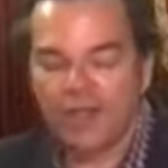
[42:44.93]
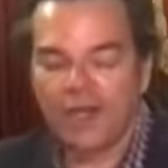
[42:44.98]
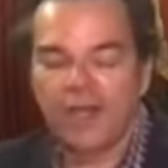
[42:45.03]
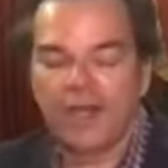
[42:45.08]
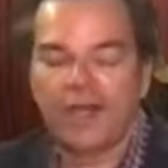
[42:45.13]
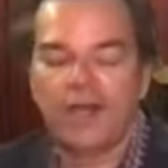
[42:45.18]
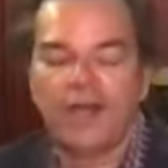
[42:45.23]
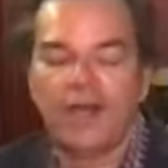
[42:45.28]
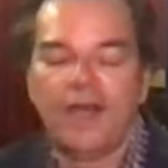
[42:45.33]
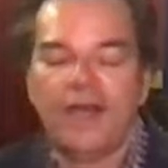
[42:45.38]

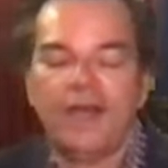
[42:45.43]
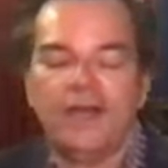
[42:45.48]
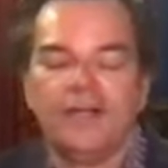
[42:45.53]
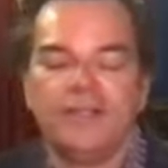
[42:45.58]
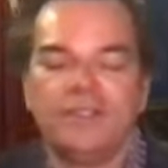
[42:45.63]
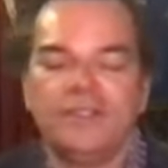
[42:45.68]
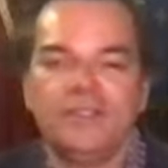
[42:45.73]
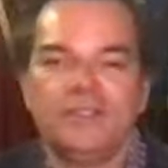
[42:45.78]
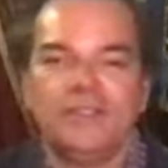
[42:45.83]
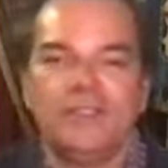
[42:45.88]
uh,
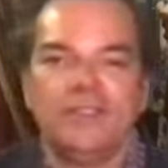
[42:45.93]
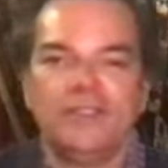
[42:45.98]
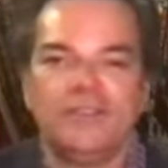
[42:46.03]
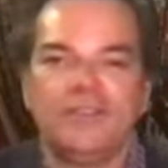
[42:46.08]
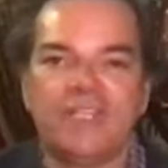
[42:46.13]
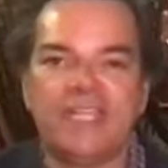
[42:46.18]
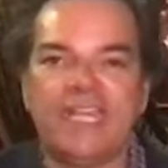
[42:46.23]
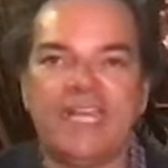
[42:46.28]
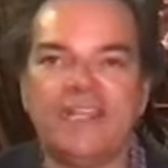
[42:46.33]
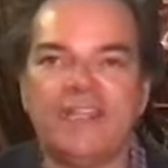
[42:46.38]

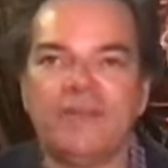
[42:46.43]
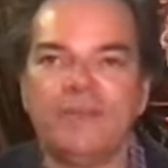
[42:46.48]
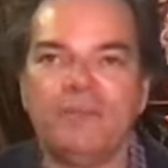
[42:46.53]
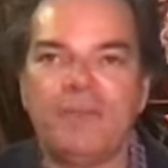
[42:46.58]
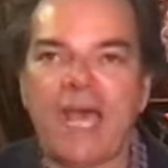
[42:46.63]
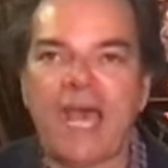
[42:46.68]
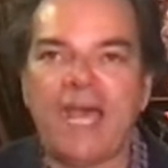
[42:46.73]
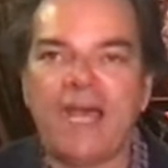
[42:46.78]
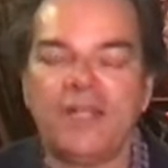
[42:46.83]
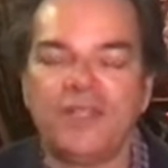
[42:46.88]
to get the
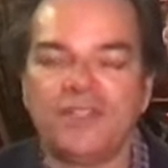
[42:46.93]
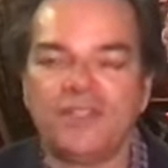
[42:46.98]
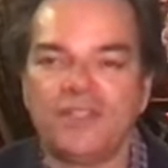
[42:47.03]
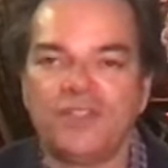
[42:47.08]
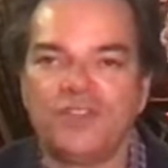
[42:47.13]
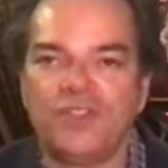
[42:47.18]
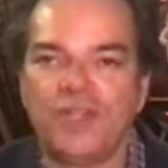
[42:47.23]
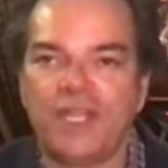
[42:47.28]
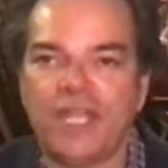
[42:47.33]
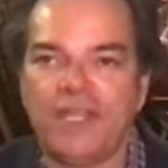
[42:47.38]
to,
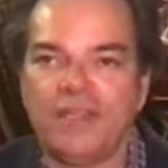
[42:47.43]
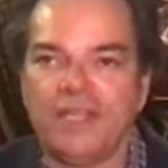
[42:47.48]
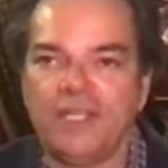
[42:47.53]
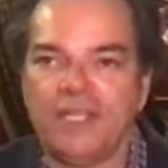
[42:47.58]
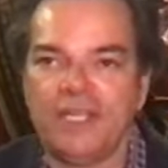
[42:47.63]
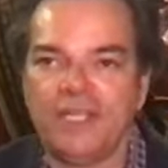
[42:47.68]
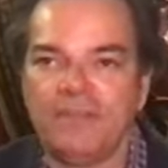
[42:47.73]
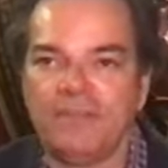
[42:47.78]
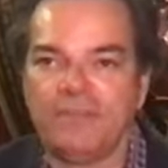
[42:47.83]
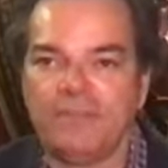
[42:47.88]
to get
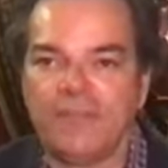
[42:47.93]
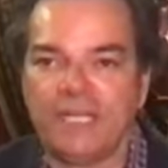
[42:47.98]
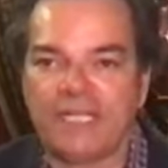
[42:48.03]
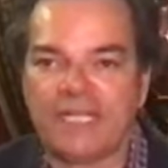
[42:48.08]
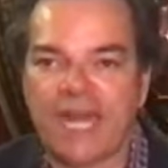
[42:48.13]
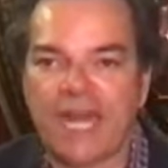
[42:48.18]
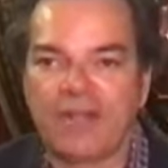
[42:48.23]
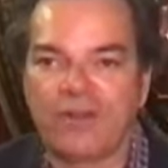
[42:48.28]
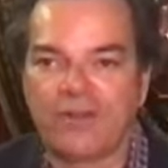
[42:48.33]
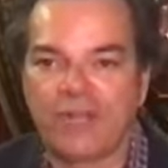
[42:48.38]
the
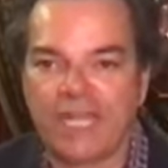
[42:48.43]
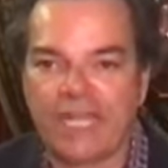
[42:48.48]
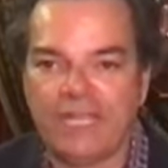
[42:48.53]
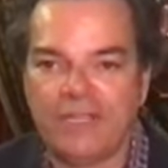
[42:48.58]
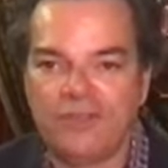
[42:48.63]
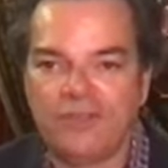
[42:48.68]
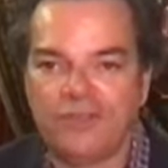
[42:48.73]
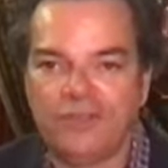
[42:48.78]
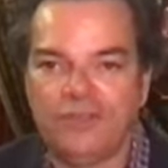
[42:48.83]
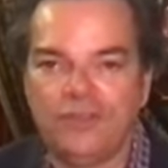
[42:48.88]
McDonald
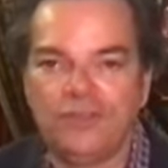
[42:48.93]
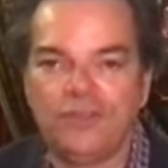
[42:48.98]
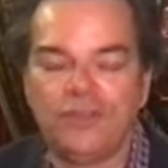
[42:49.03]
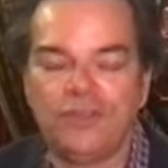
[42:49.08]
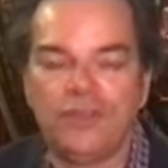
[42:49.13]
Aces.